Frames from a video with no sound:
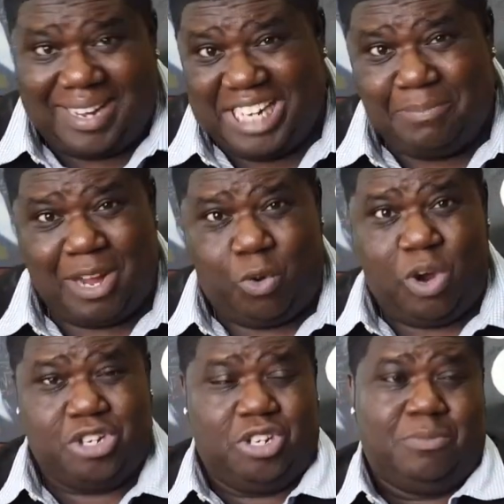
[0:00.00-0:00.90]
I guess my
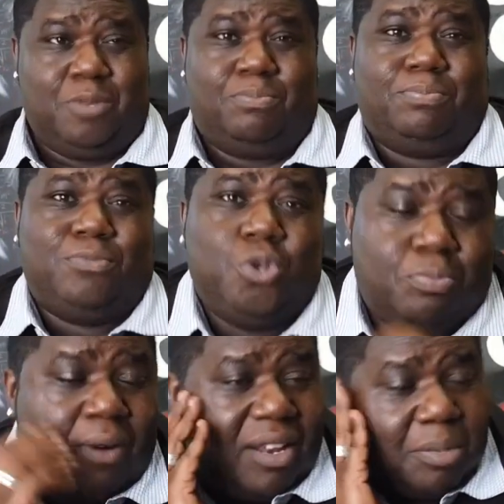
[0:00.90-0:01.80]
question to
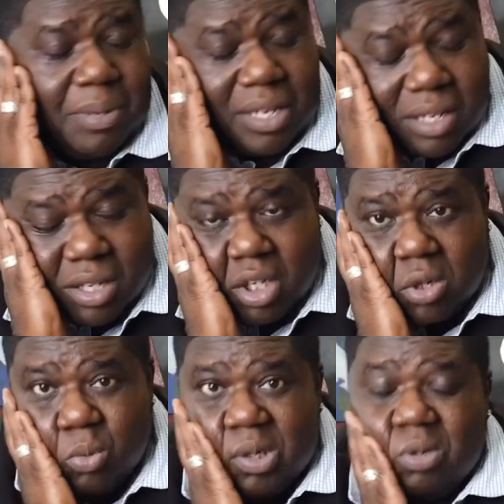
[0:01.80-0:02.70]
you would probably be,
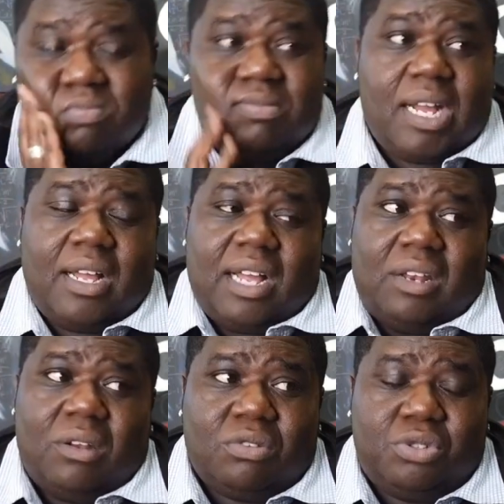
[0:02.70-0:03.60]
well,
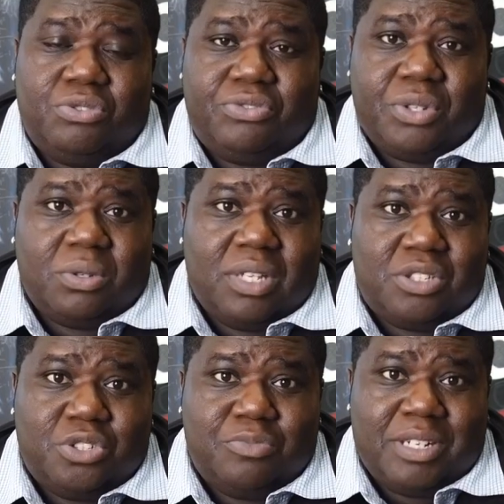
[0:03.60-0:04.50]
how long do you feel
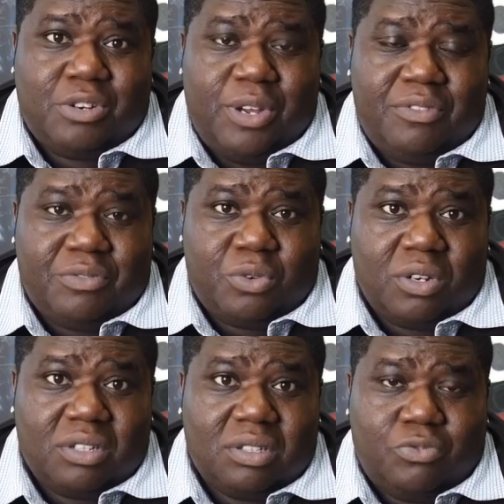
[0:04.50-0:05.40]
that you've been grieving
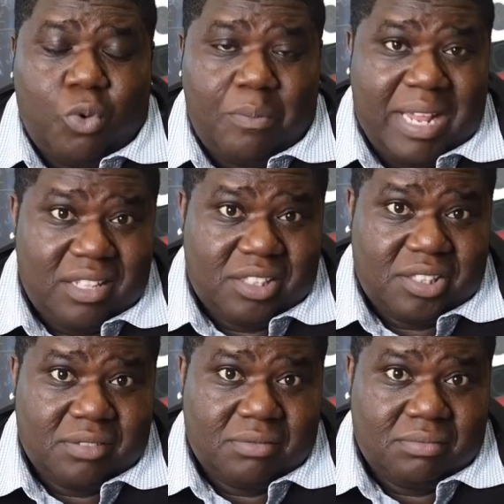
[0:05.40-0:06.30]
for? 4
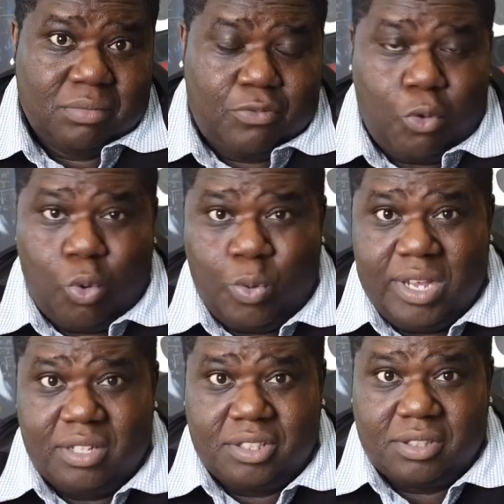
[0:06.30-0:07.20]
minutes, 4
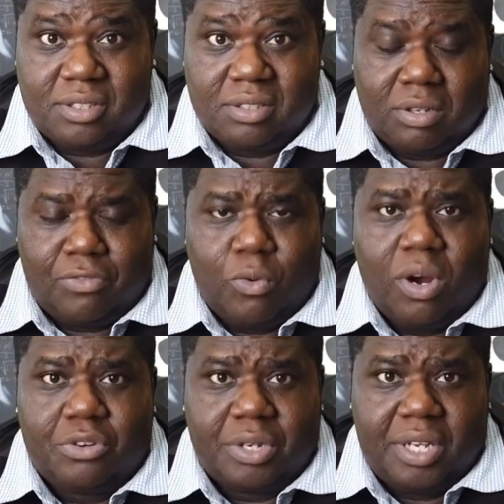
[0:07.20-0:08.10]
weeks, or
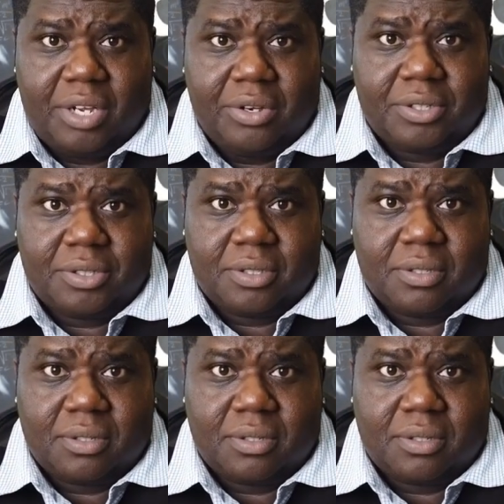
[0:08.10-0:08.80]
400 years?